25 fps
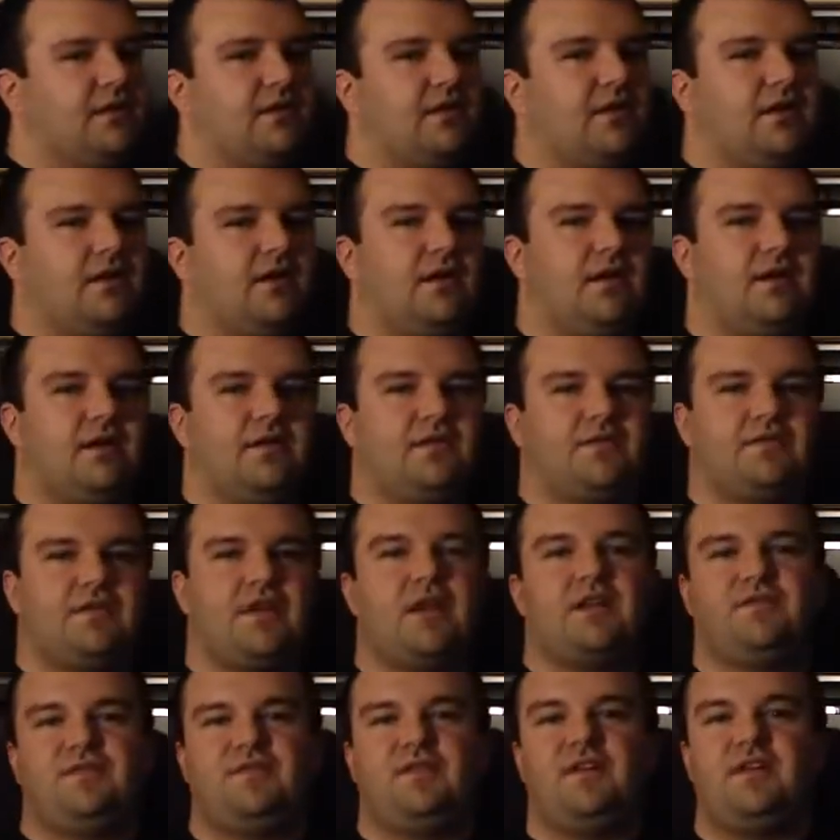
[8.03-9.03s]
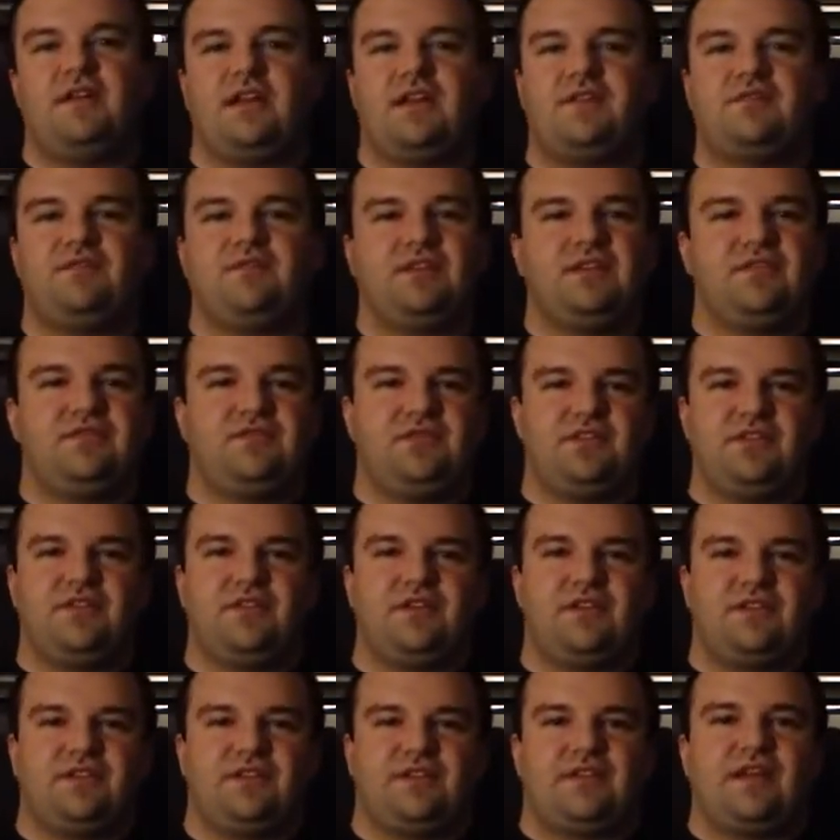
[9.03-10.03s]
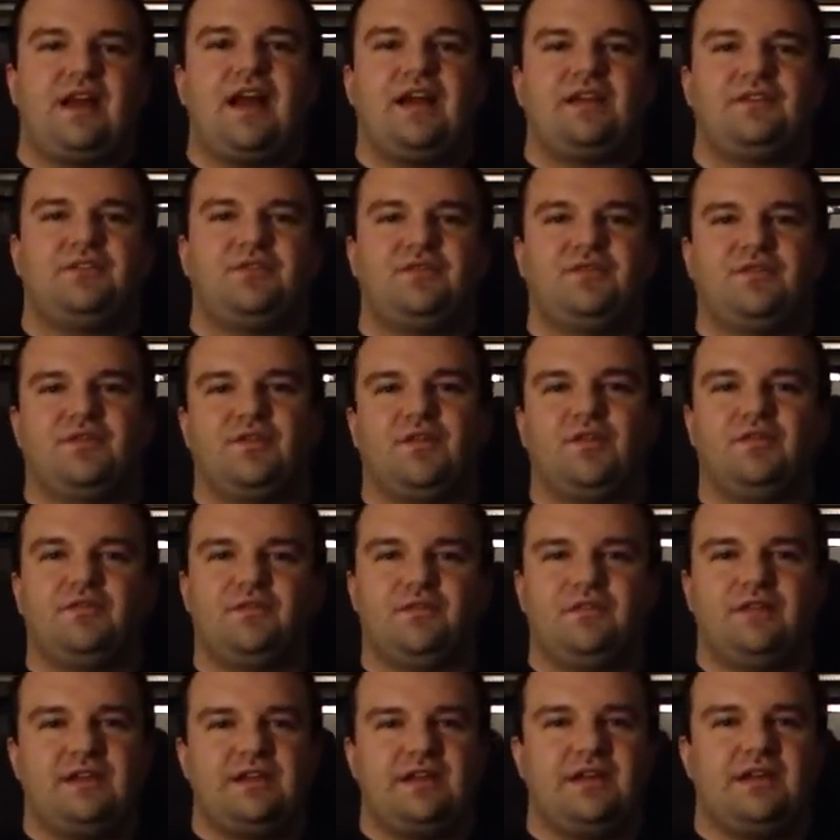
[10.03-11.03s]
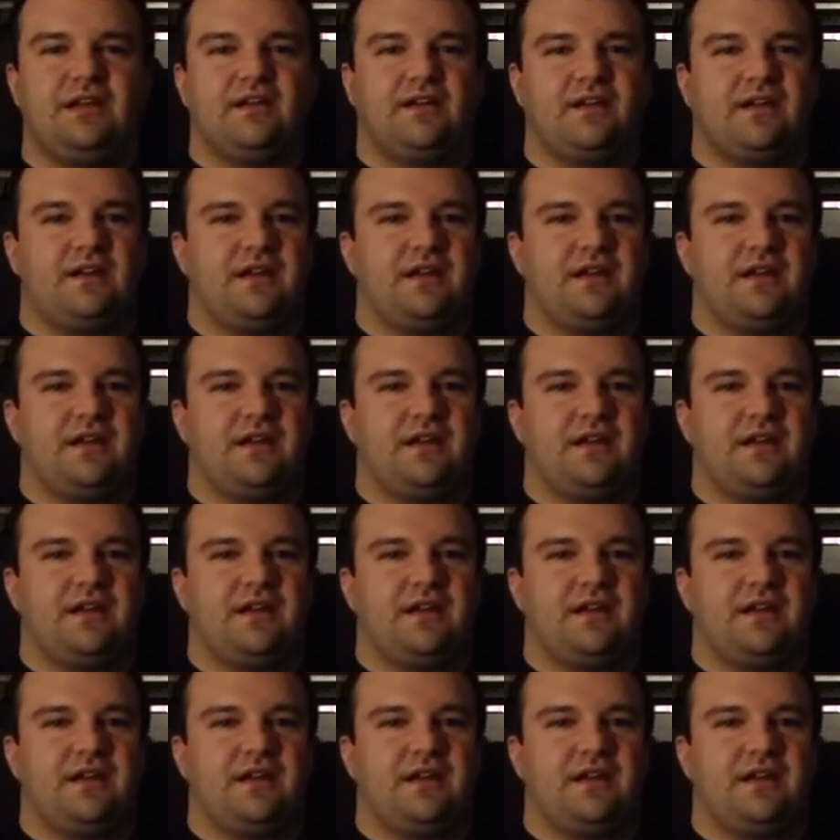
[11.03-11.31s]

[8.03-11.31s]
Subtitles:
It's kind of funny, I've lived here at this condo for over a year,